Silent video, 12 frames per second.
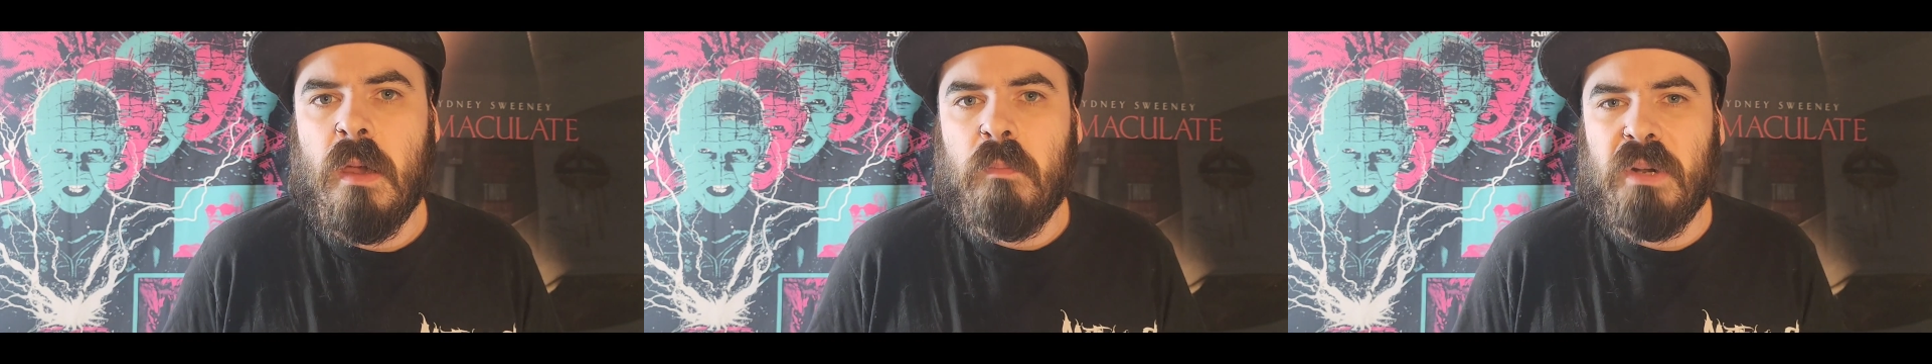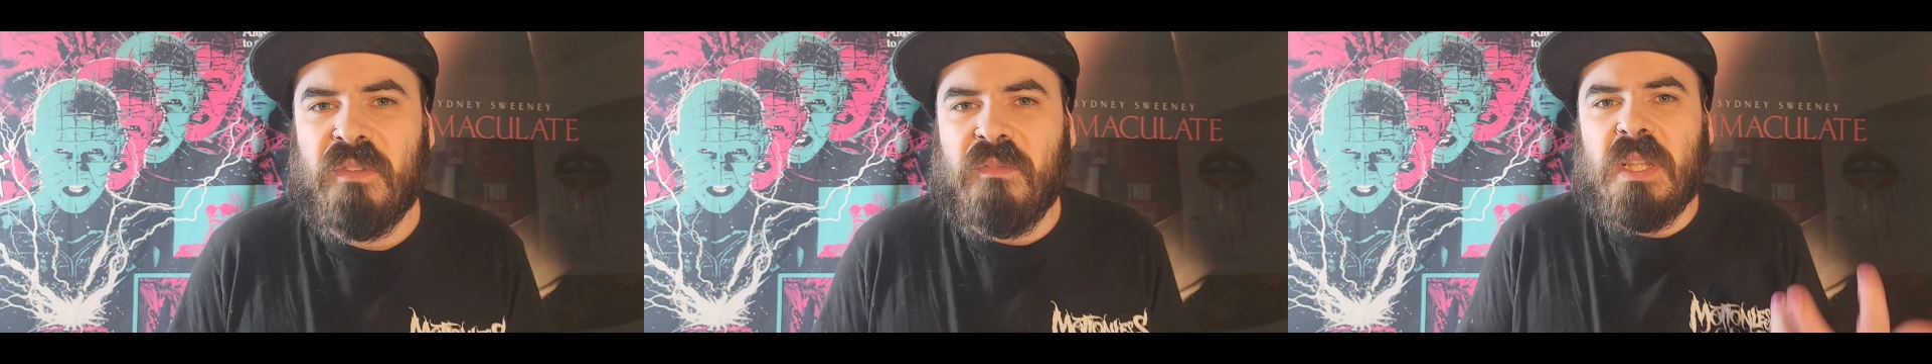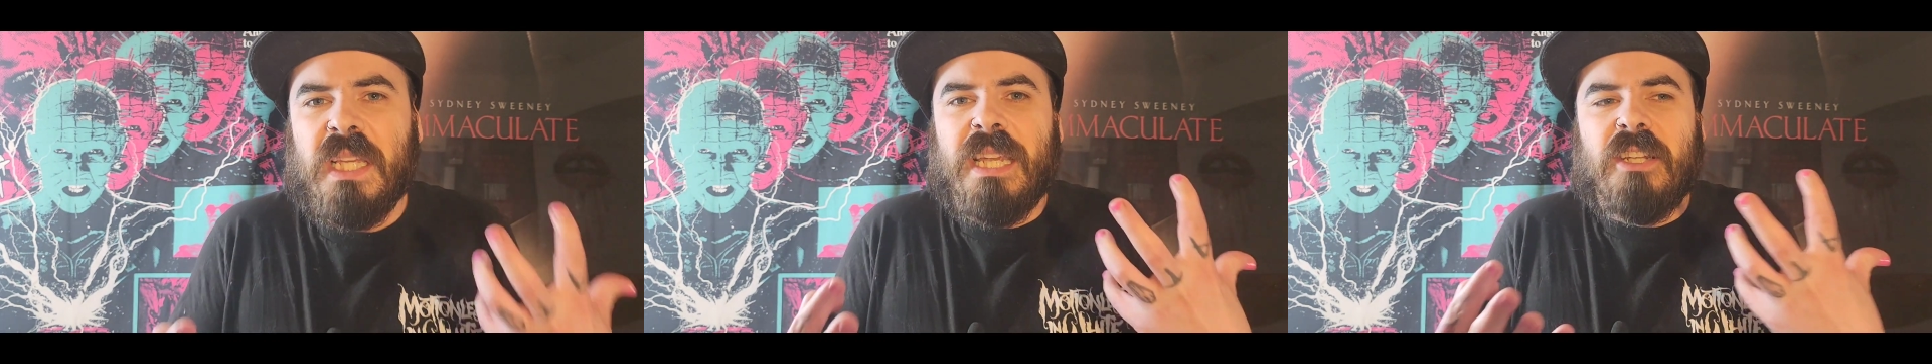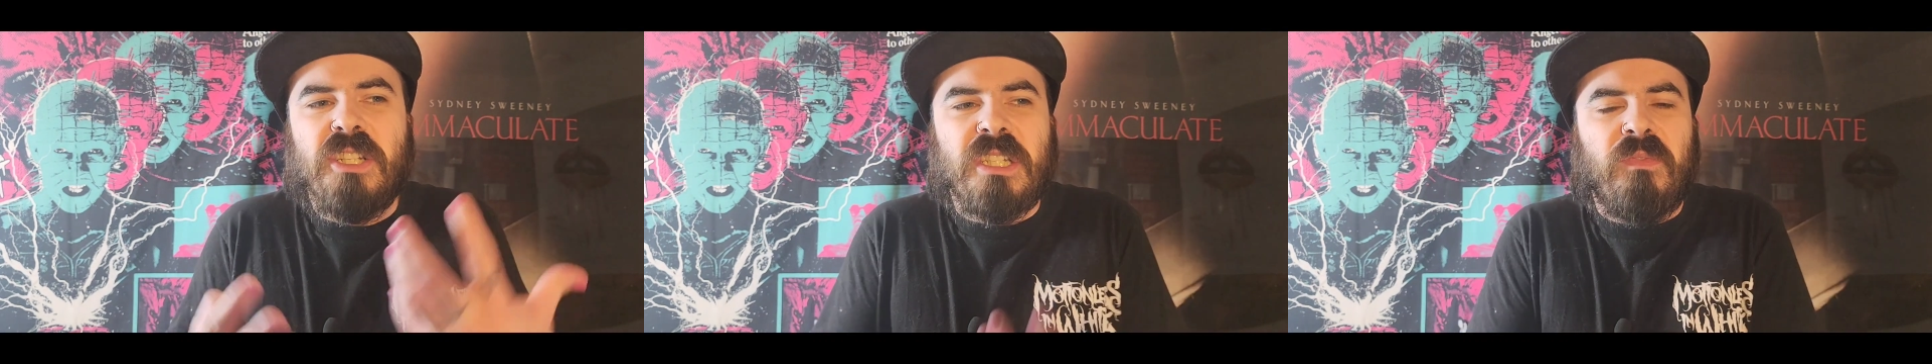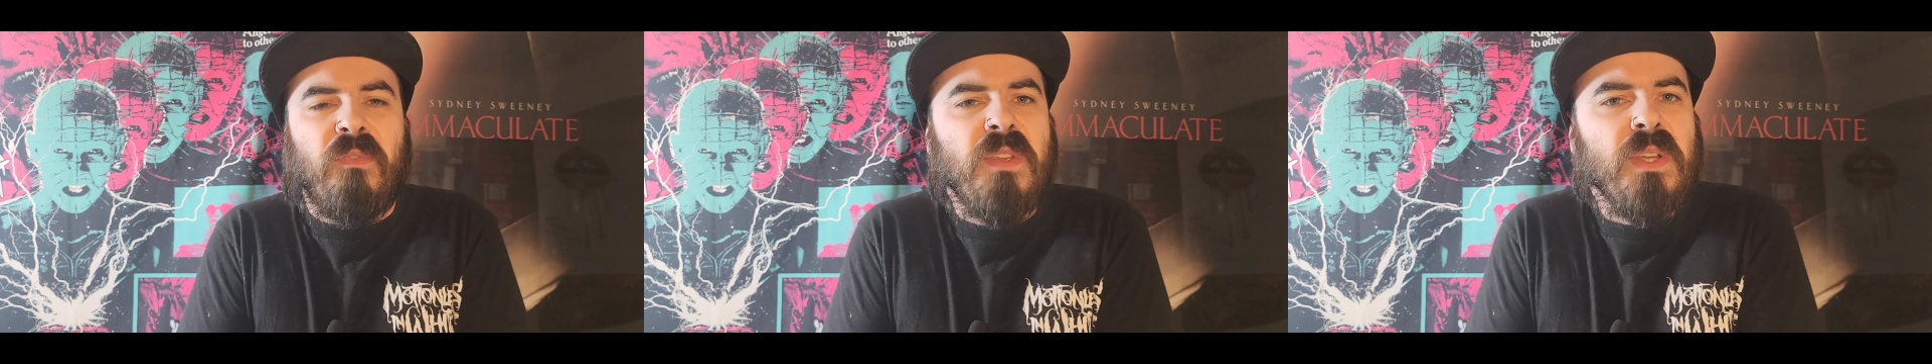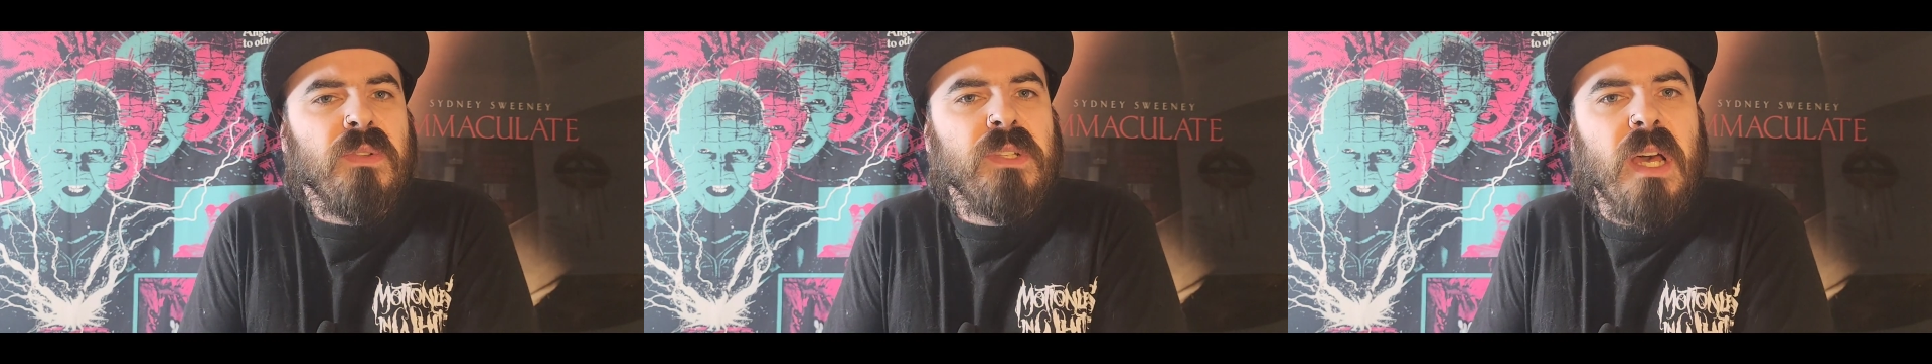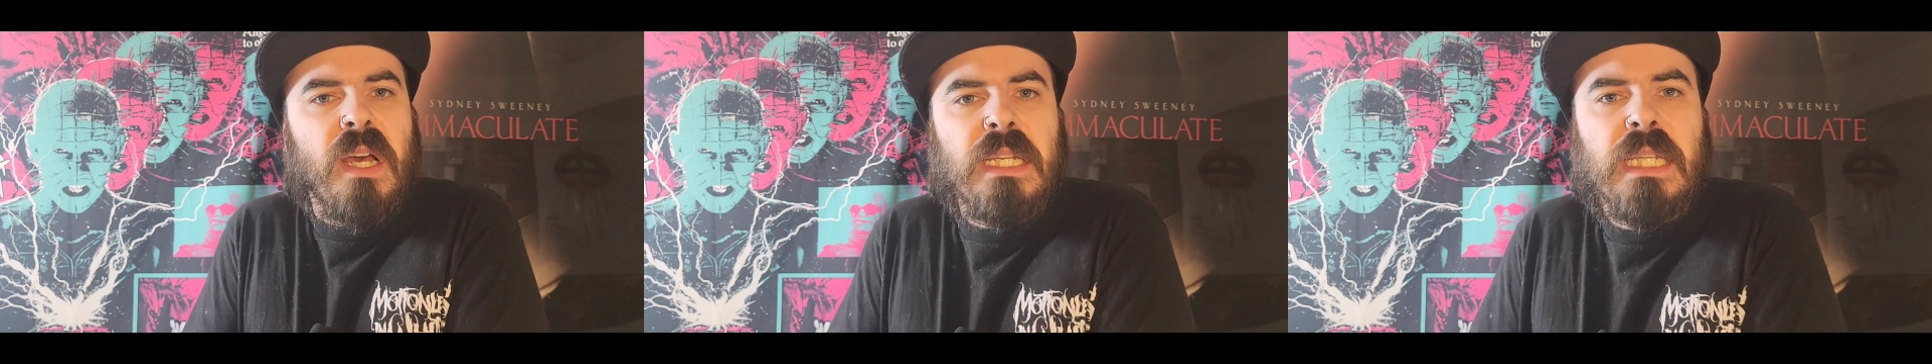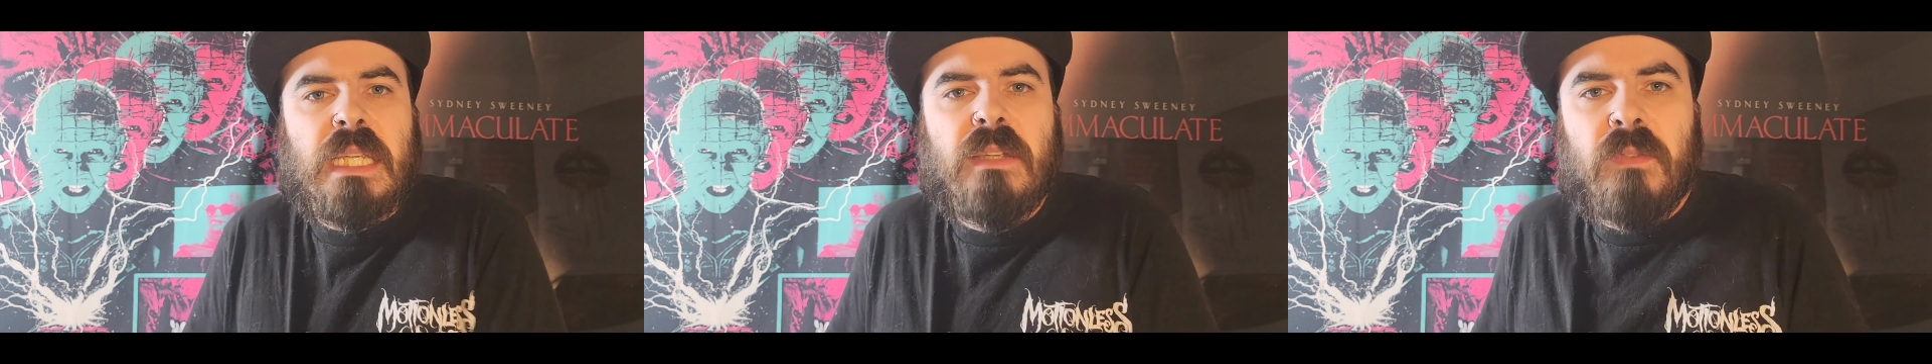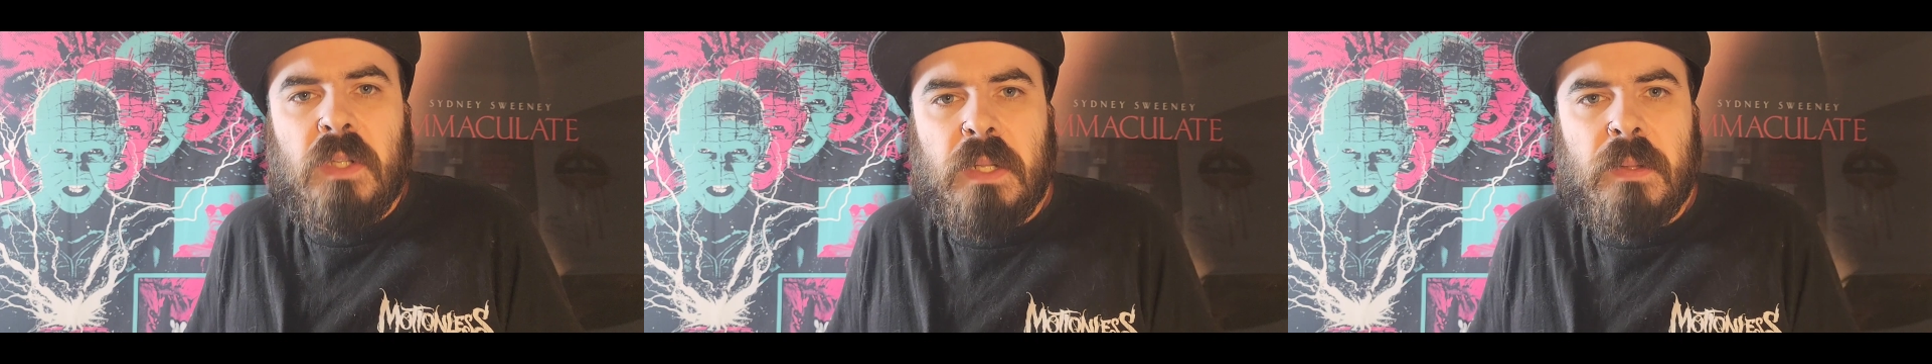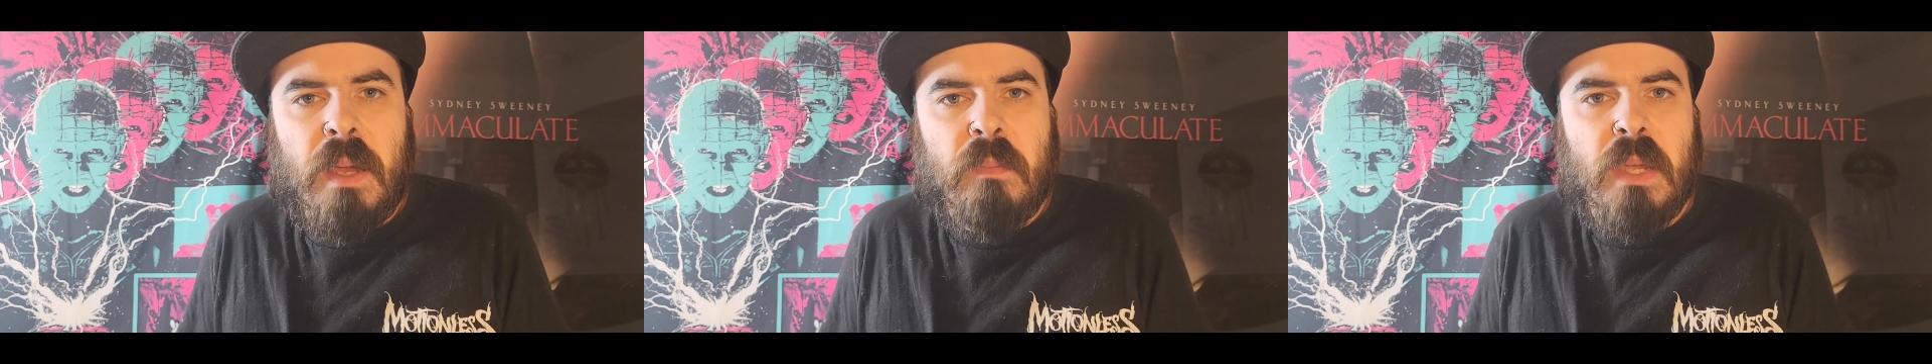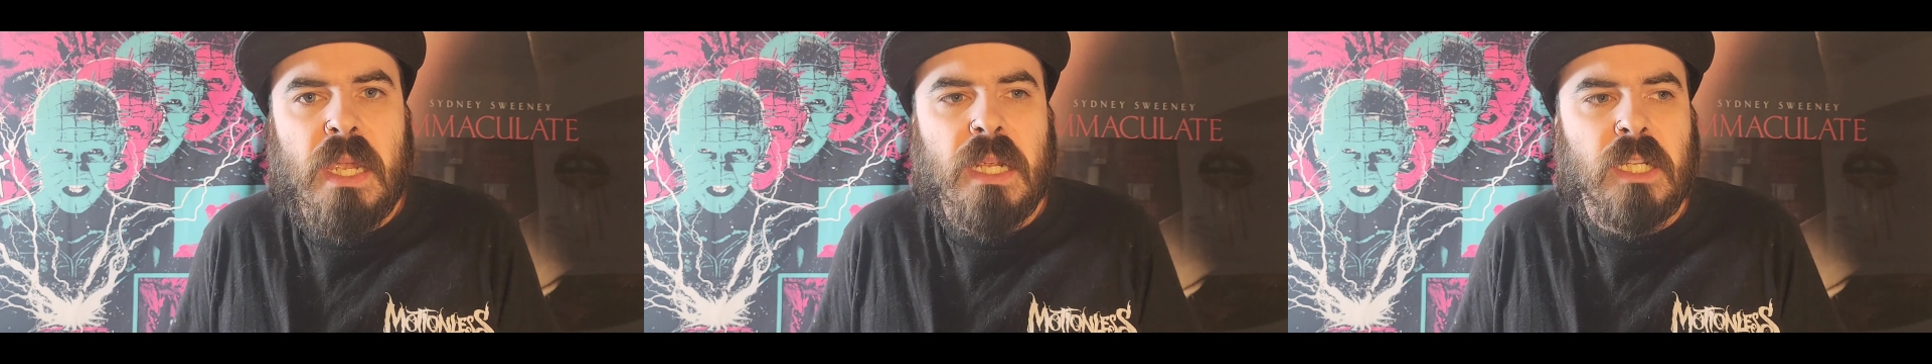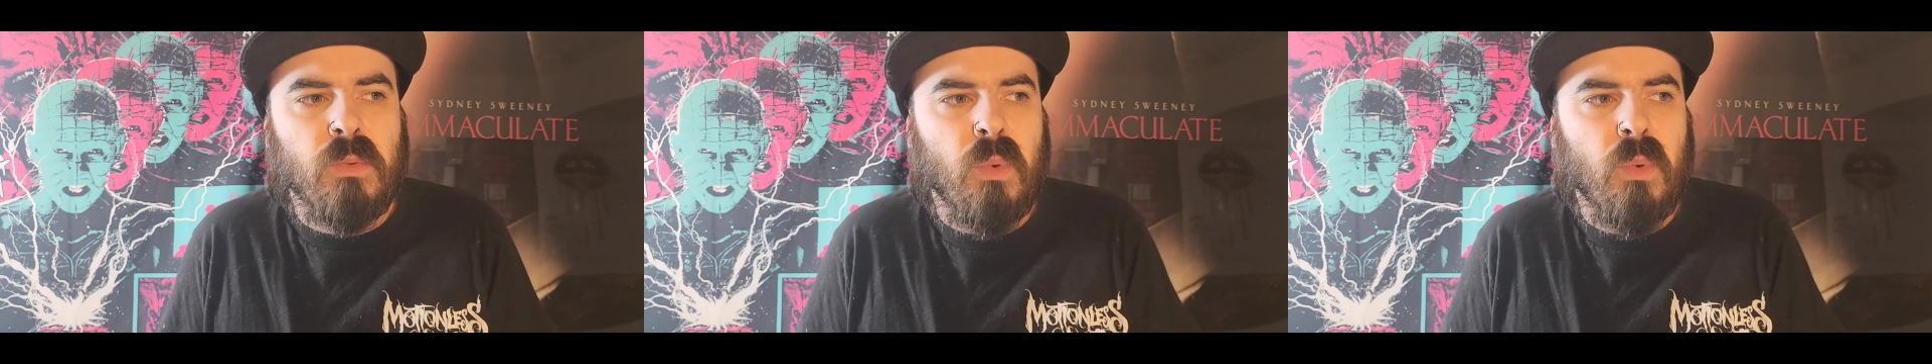but I feel like it just feels uneven in that pace,